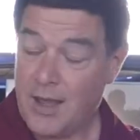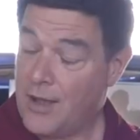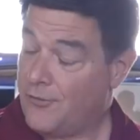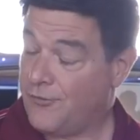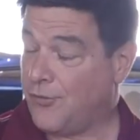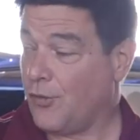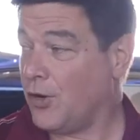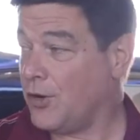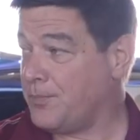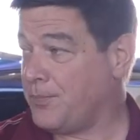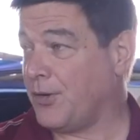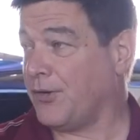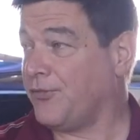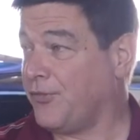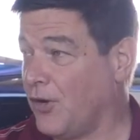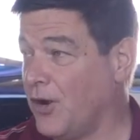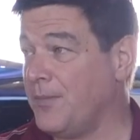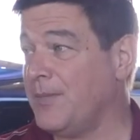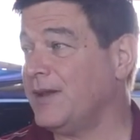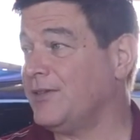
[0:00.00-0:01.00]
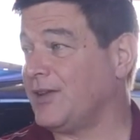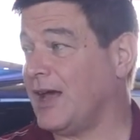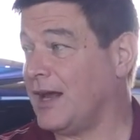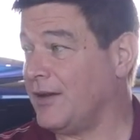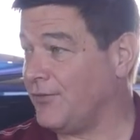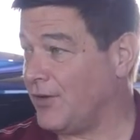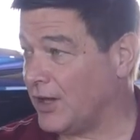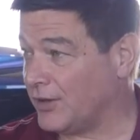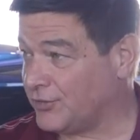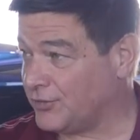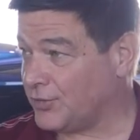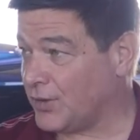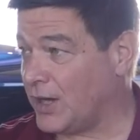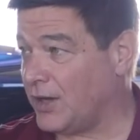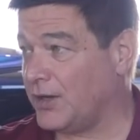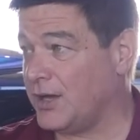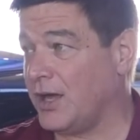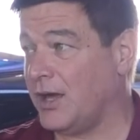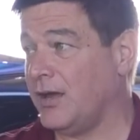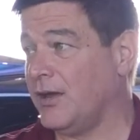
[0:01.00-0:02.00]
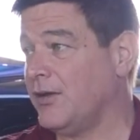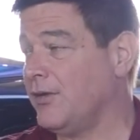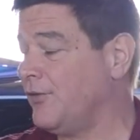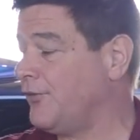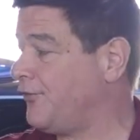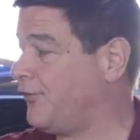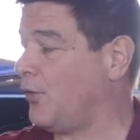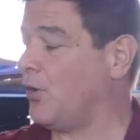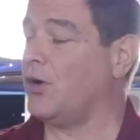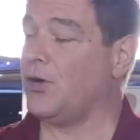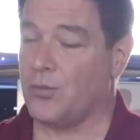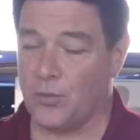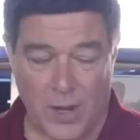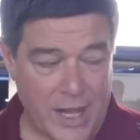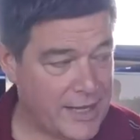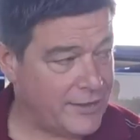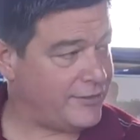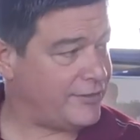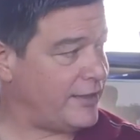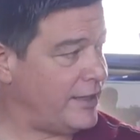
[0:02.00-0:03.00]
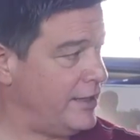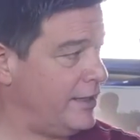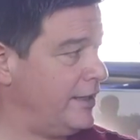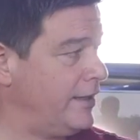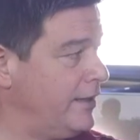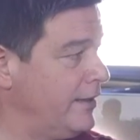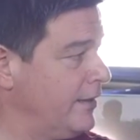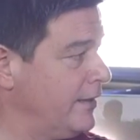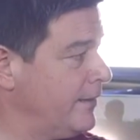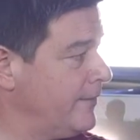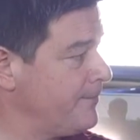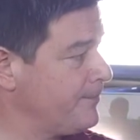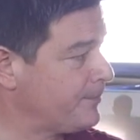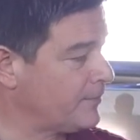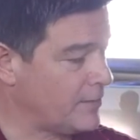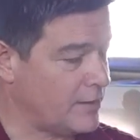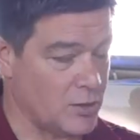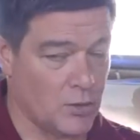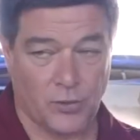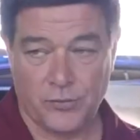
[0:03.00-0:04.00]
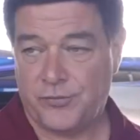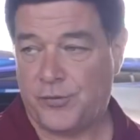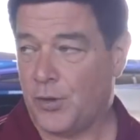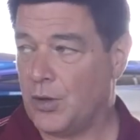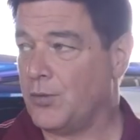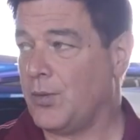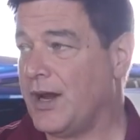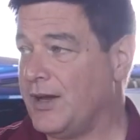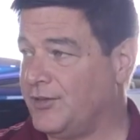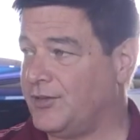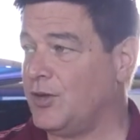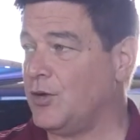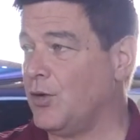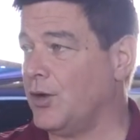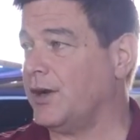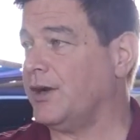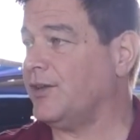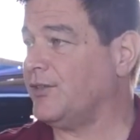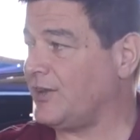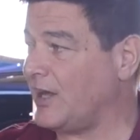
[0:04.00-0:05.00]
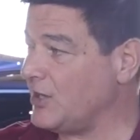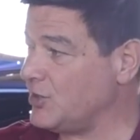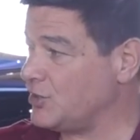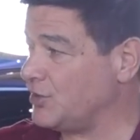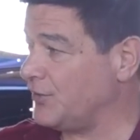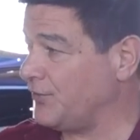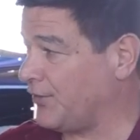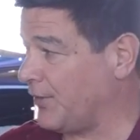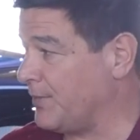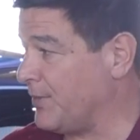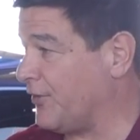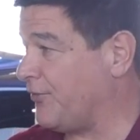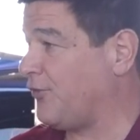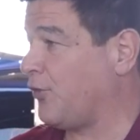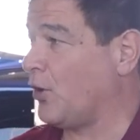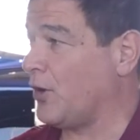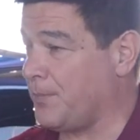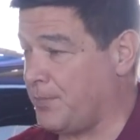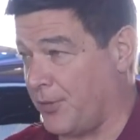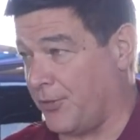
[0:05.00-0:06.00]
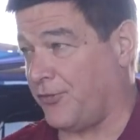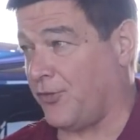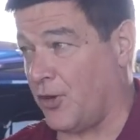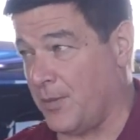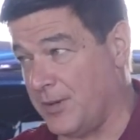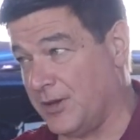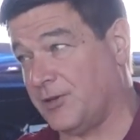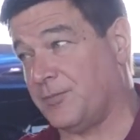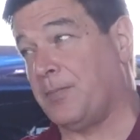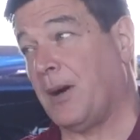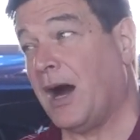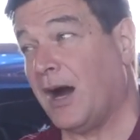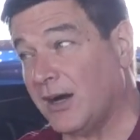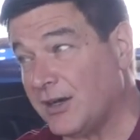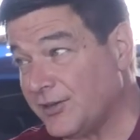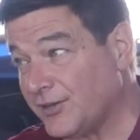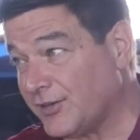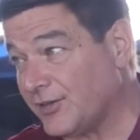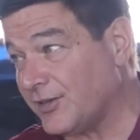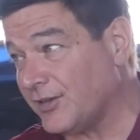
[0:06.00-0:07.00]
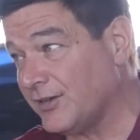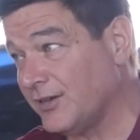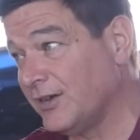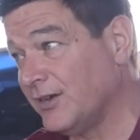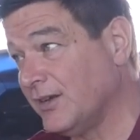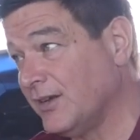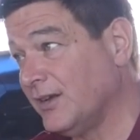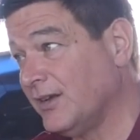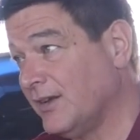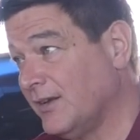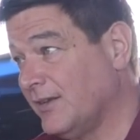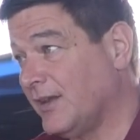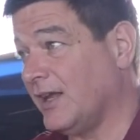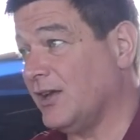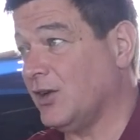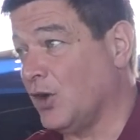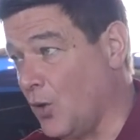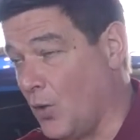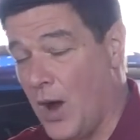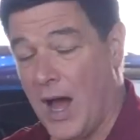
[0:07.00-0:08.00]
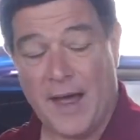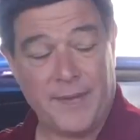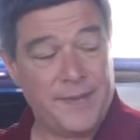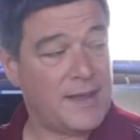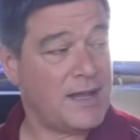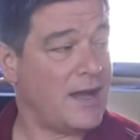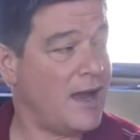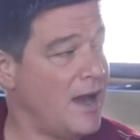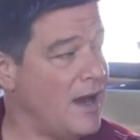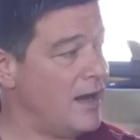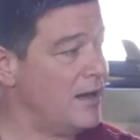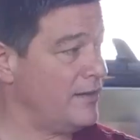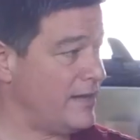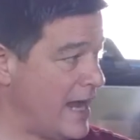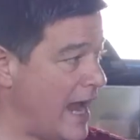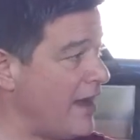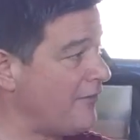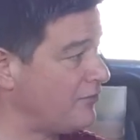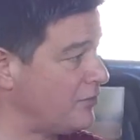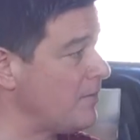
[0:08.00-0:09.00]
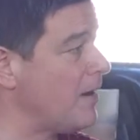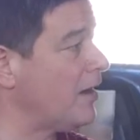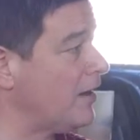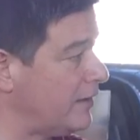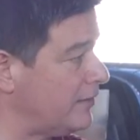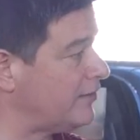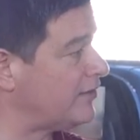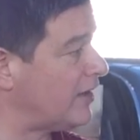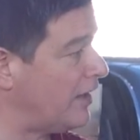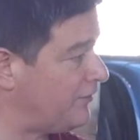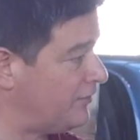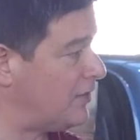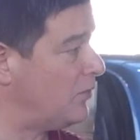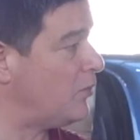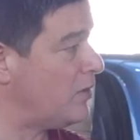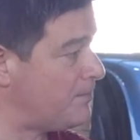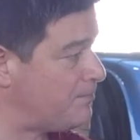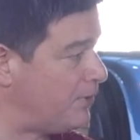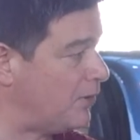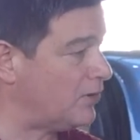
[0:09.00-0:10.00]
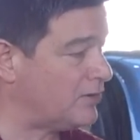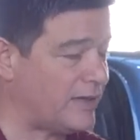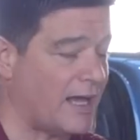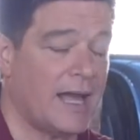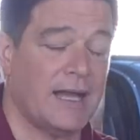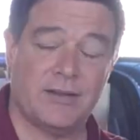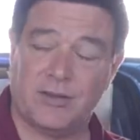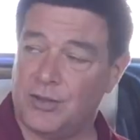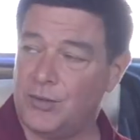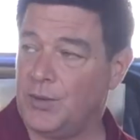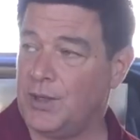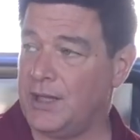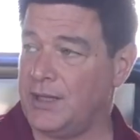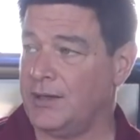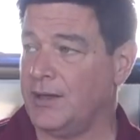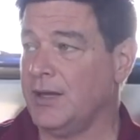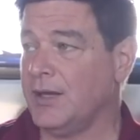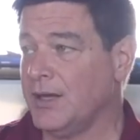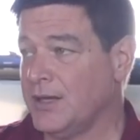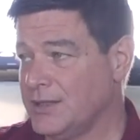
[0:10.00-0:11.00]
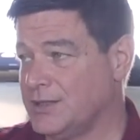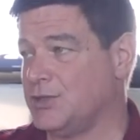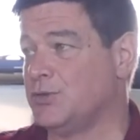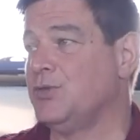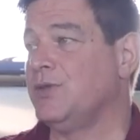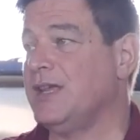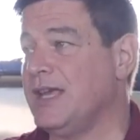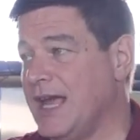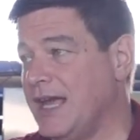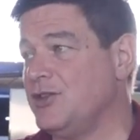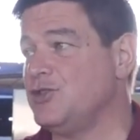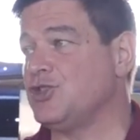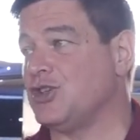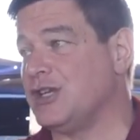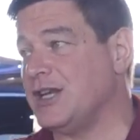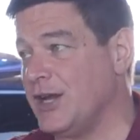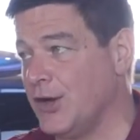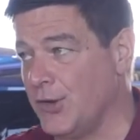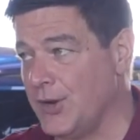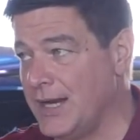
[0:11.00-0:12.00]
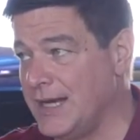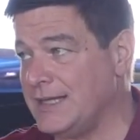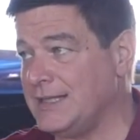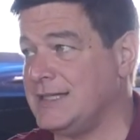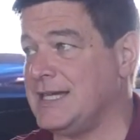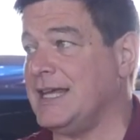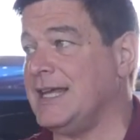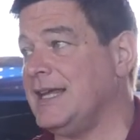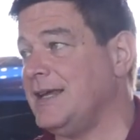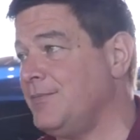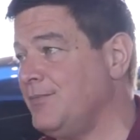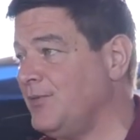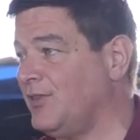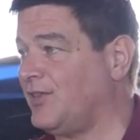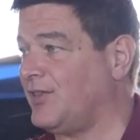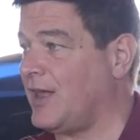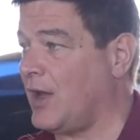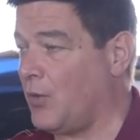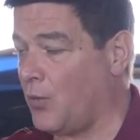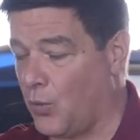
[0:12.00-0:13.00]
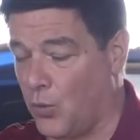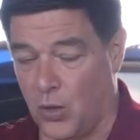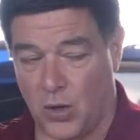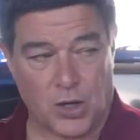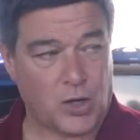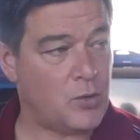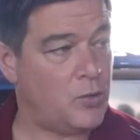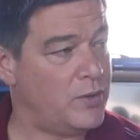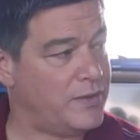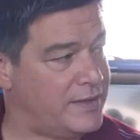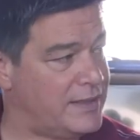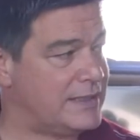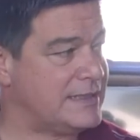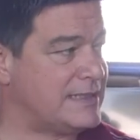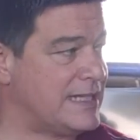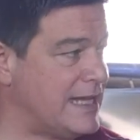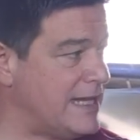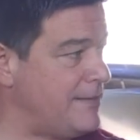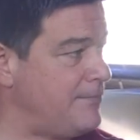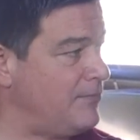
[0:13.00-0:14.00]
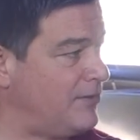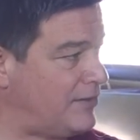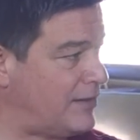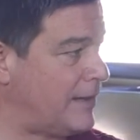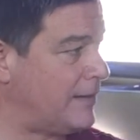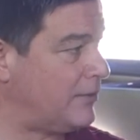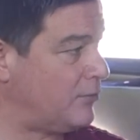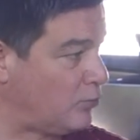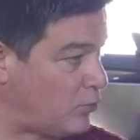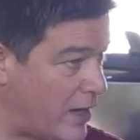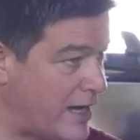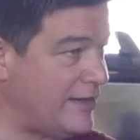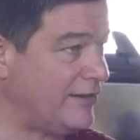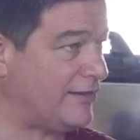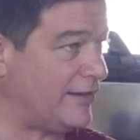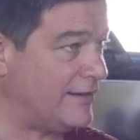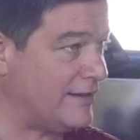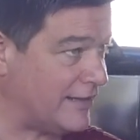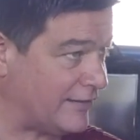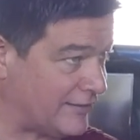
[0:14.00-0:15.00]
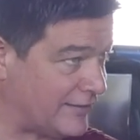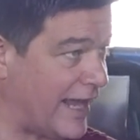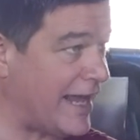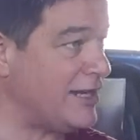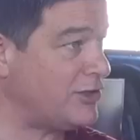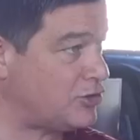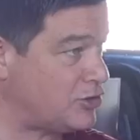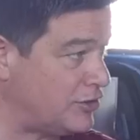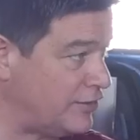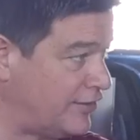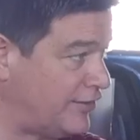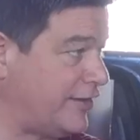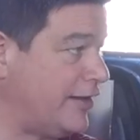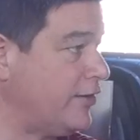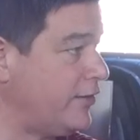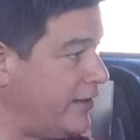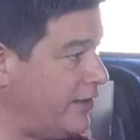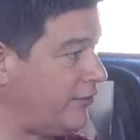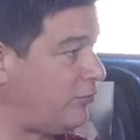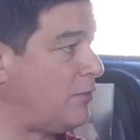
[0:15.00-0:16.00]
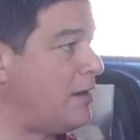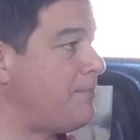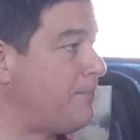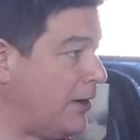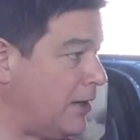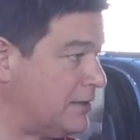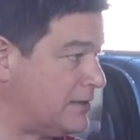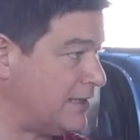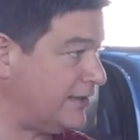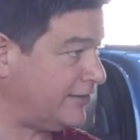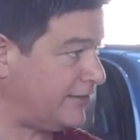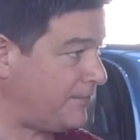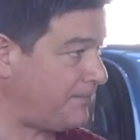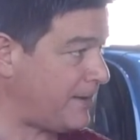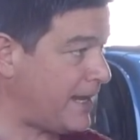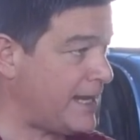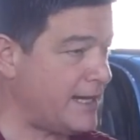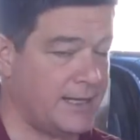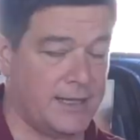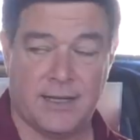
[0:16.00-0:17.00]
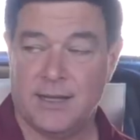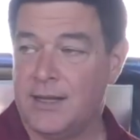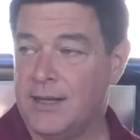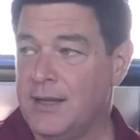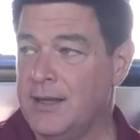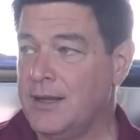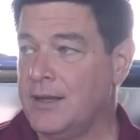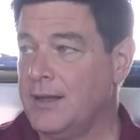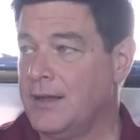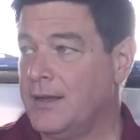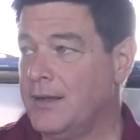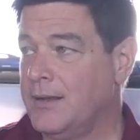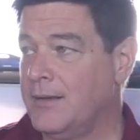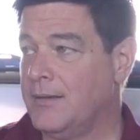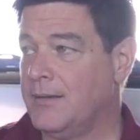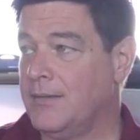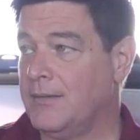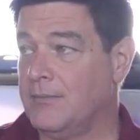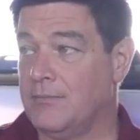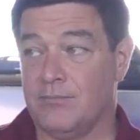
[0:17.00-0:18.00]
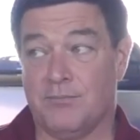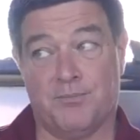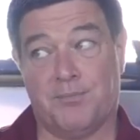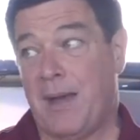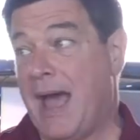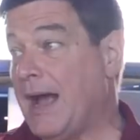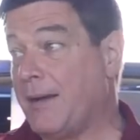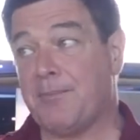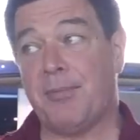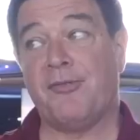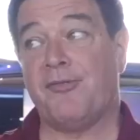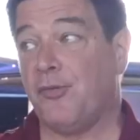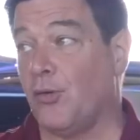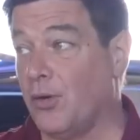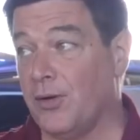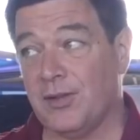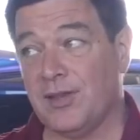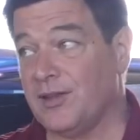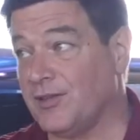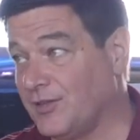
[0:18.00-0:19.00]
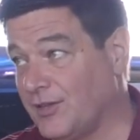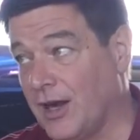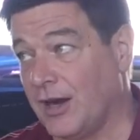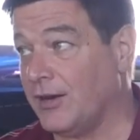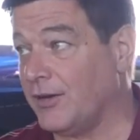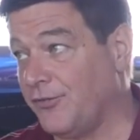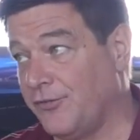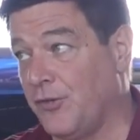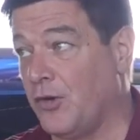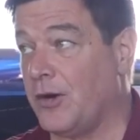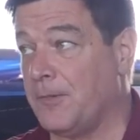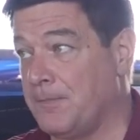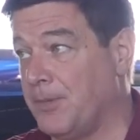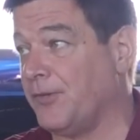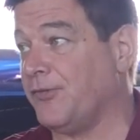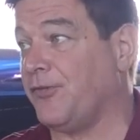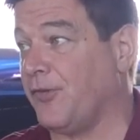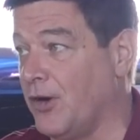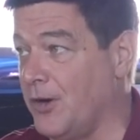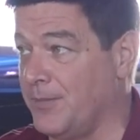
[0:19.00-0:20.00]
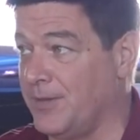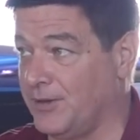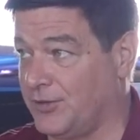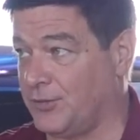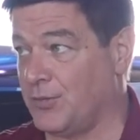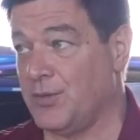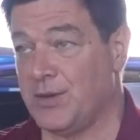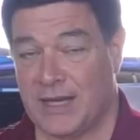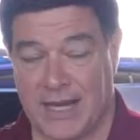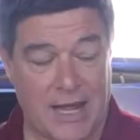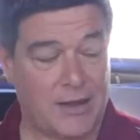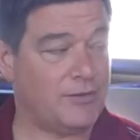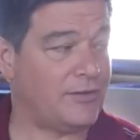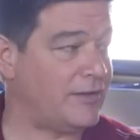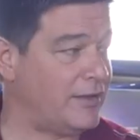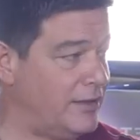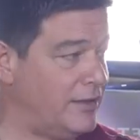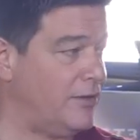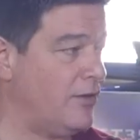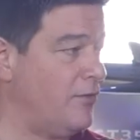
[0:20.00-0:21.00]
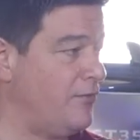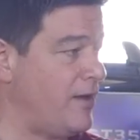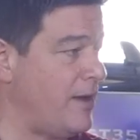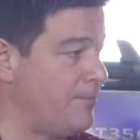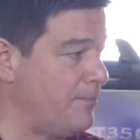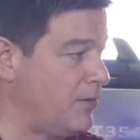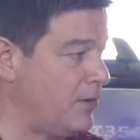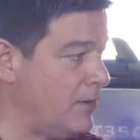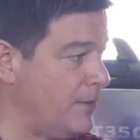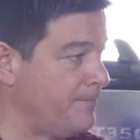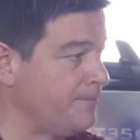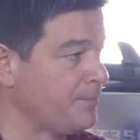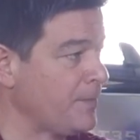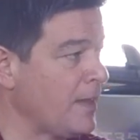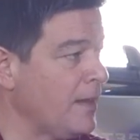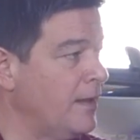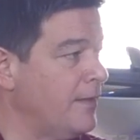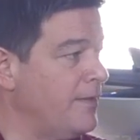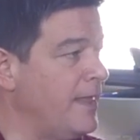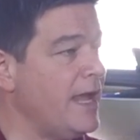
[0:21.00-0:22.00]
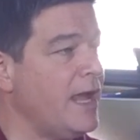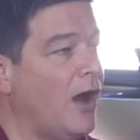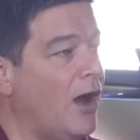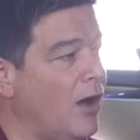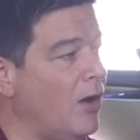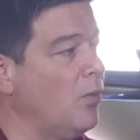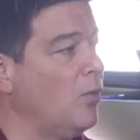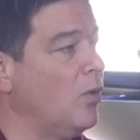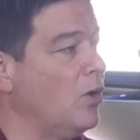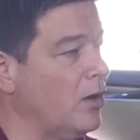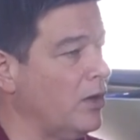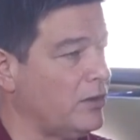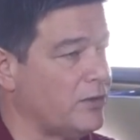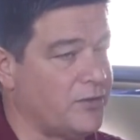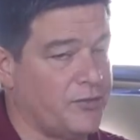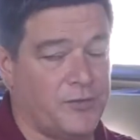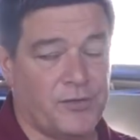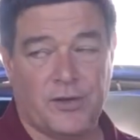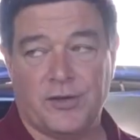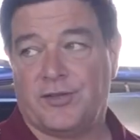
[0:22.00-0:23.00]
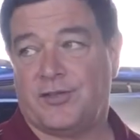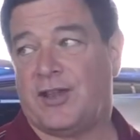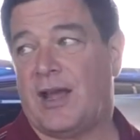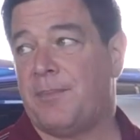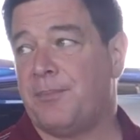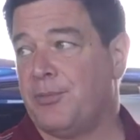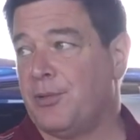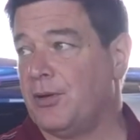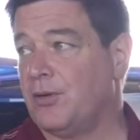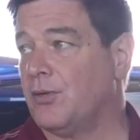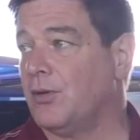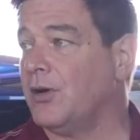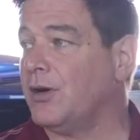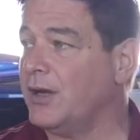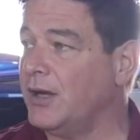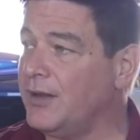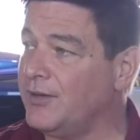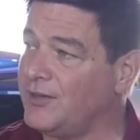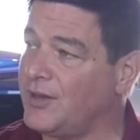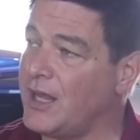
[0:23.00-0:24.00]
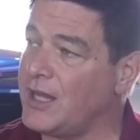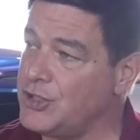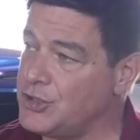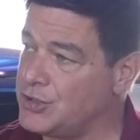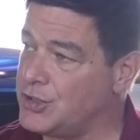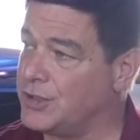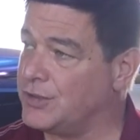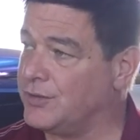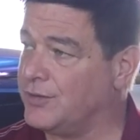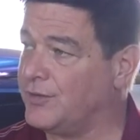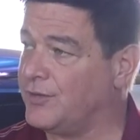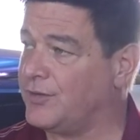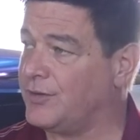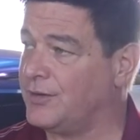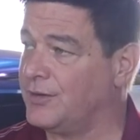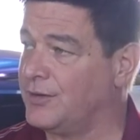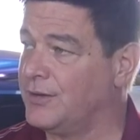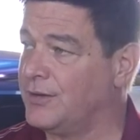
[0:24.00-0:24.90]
Ford Performance out of Australia, Ford Racing, the old Ford Racing organization from the Ford Performance parts that go on the car, the aftermarket stuff that we bolt onto it, to the engineering teams that work with the teams that race in the sanctioned series we participate. Back before the start of Ford Performance, when we announced it in November, they all worked for separate organizations.